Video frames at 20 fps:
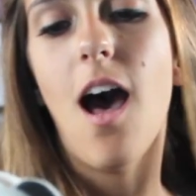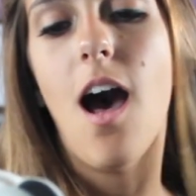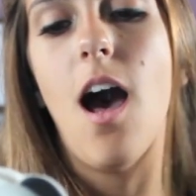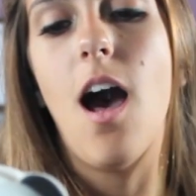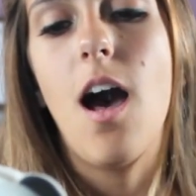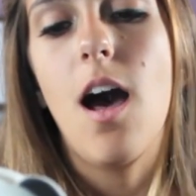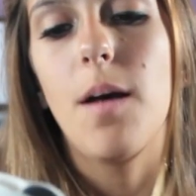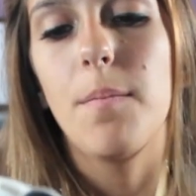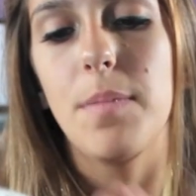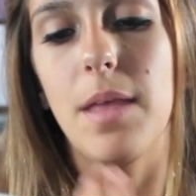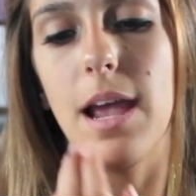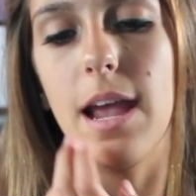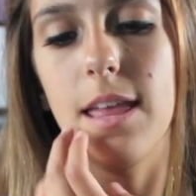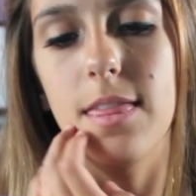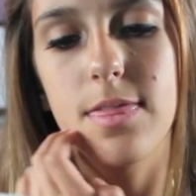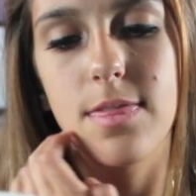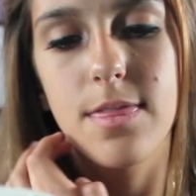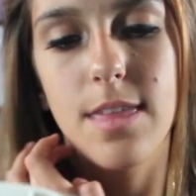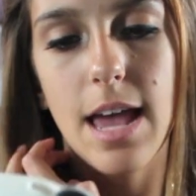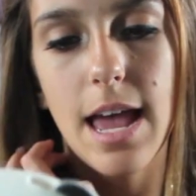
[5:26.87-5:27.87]
Um,
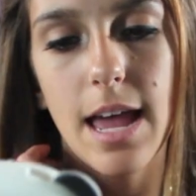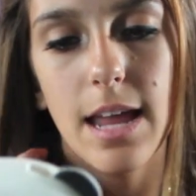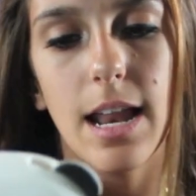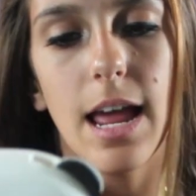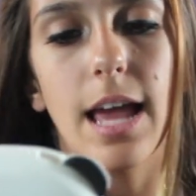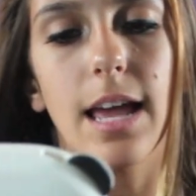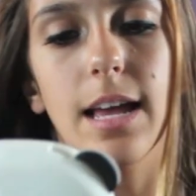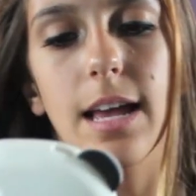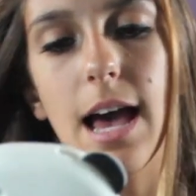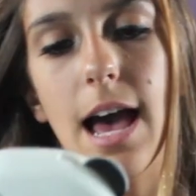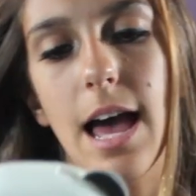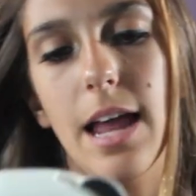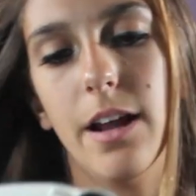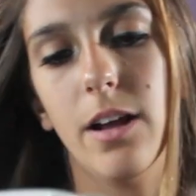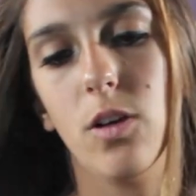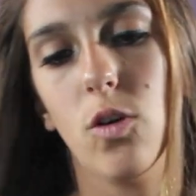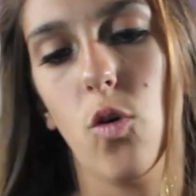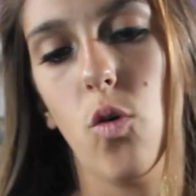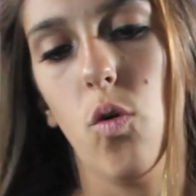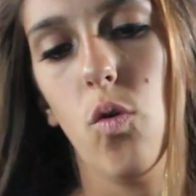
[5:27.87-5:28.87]
and then I
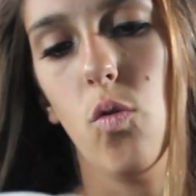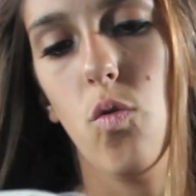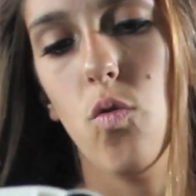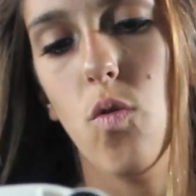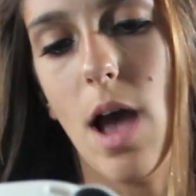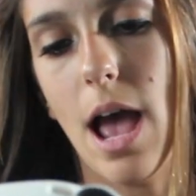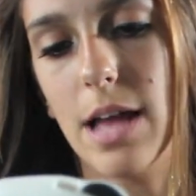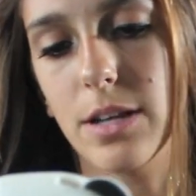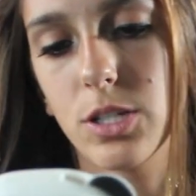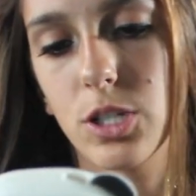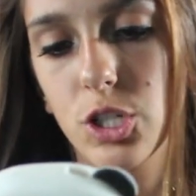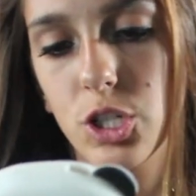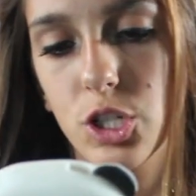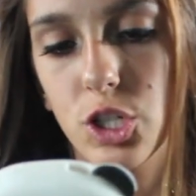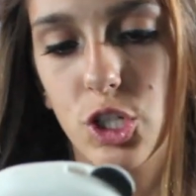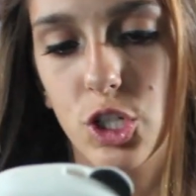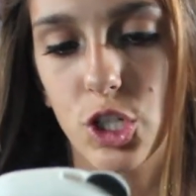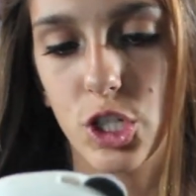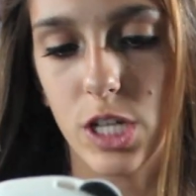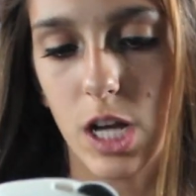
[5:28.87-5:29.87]
got a
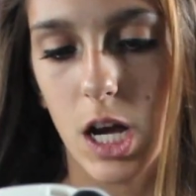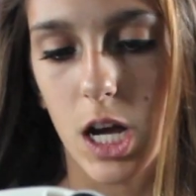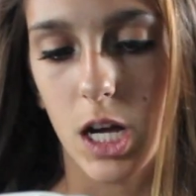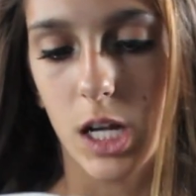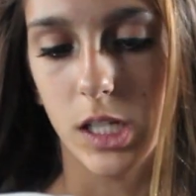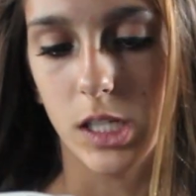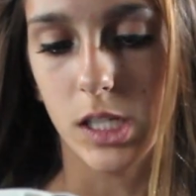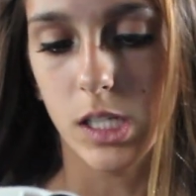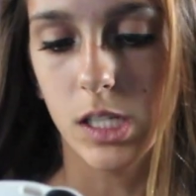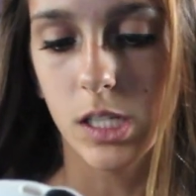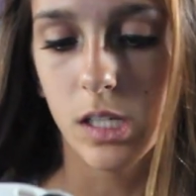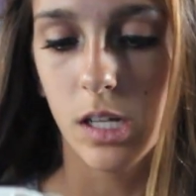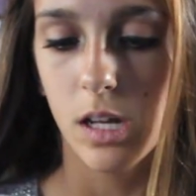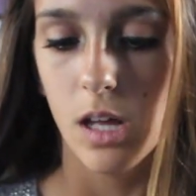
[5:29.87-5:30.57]
question